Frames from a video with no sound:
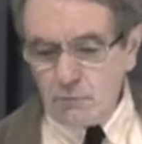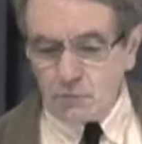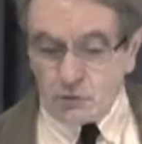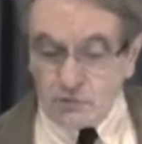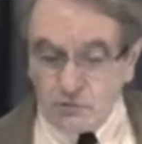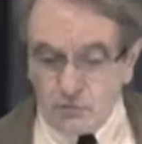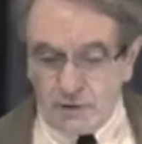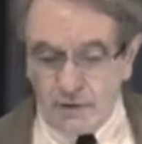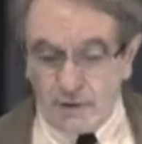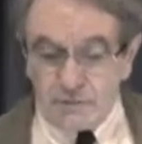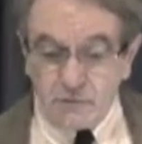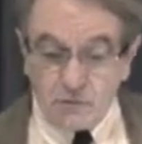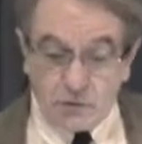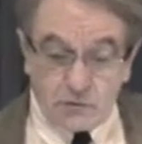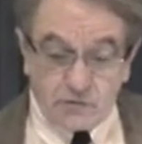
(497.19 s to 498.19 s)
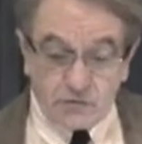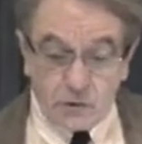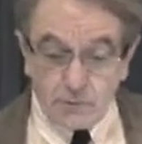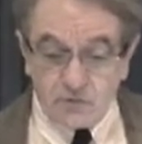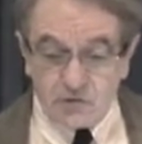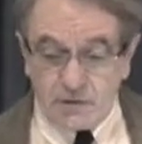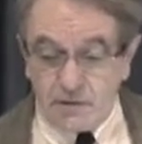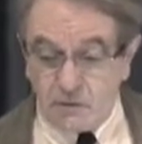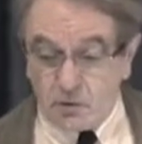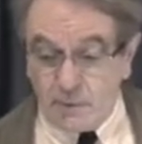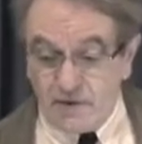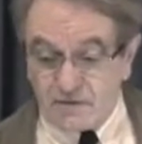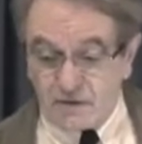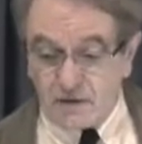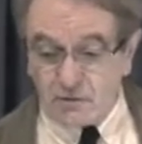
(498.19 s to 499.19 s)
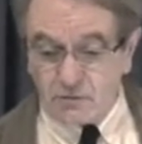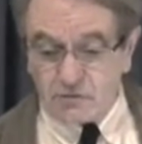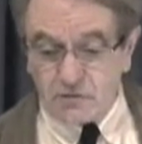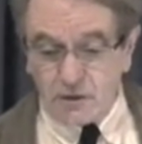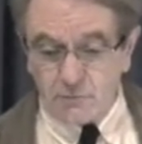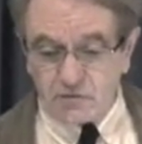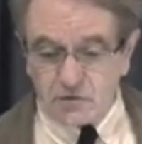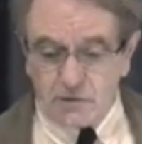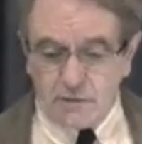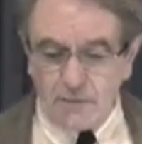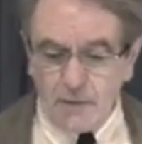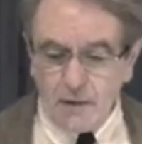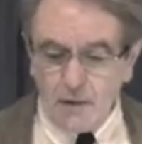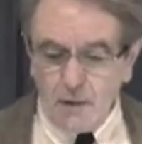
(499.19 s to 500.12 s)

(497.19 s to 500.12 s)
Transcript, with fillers: consu and consumption, domestic consumption,